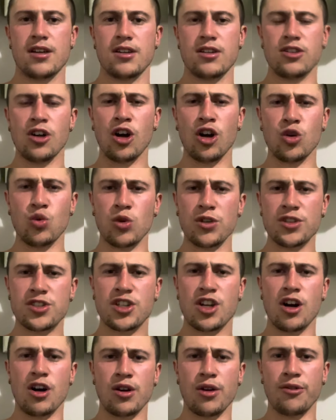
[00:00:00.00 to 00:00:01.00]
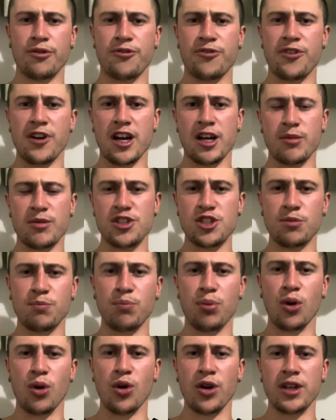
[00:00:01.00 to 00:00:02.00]
Yo, what's going on fam? It's your
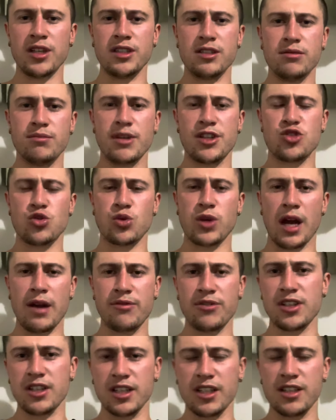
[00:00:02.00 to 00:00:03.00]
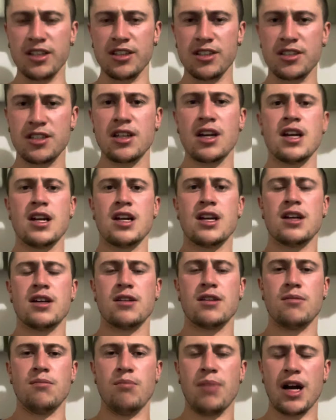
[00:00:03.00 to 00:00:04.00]
boy, Mental Game for Kings,
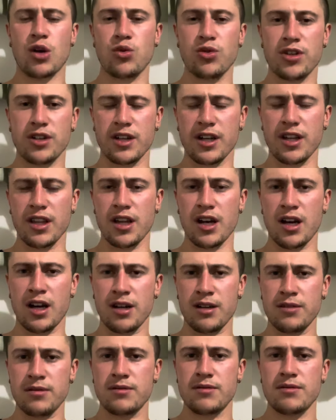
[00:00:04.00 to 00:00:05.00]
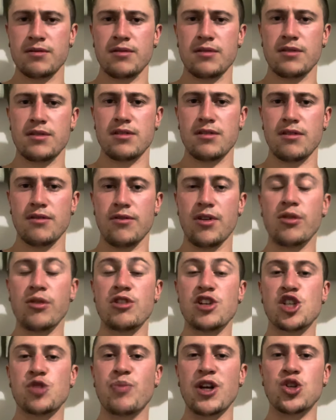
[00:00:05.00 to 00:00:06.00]
back with another very
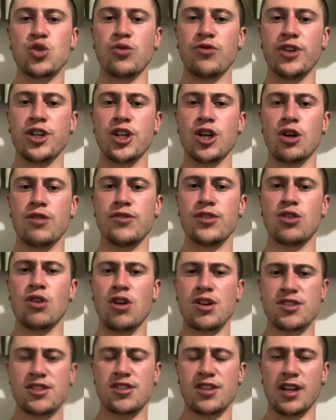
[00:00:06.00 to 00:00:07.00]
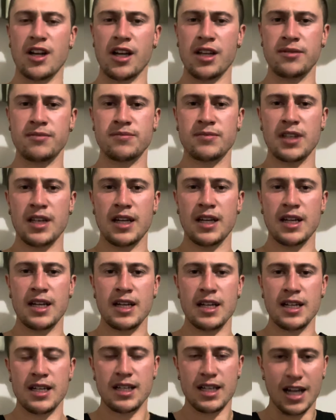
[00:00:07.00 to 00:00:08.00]
special video for you guys today.
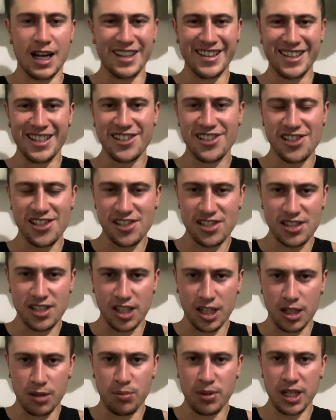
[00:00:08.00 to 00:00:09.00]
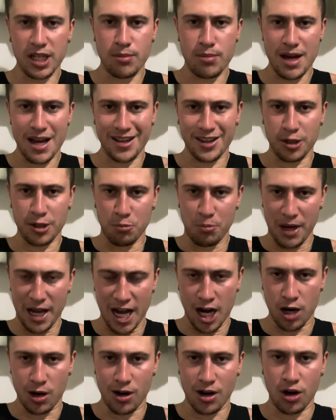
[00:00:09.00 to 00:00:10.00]
And this is going to be about the
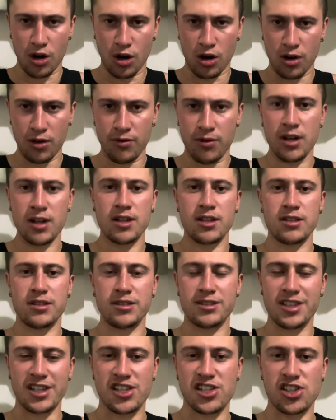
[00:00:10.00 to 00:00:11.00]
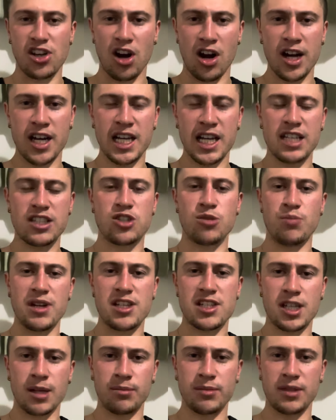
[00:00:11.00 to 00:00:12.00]
power of deciding to be
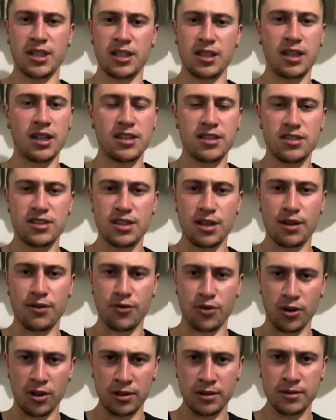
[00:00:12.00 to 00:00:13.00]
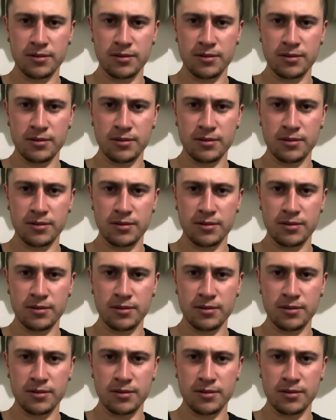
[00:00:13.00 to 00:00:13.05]
something different.